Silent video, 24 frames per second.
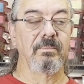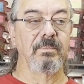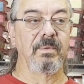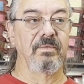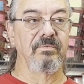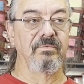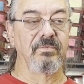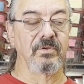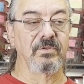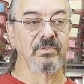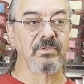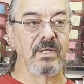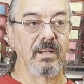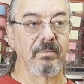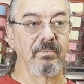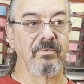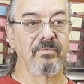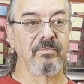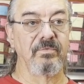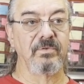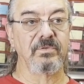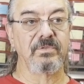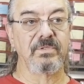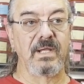about the first chapter. The
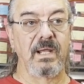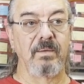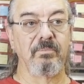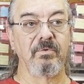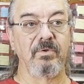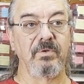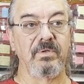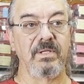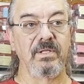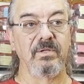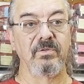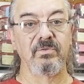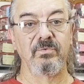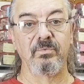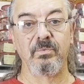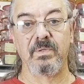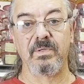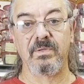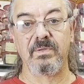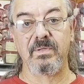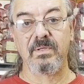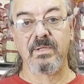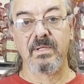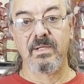first chapter deals
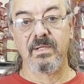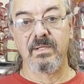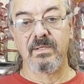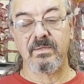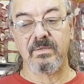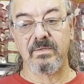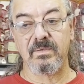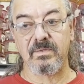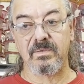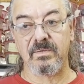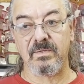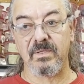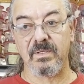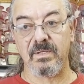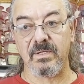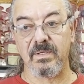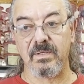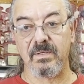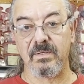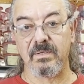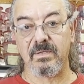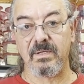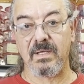with with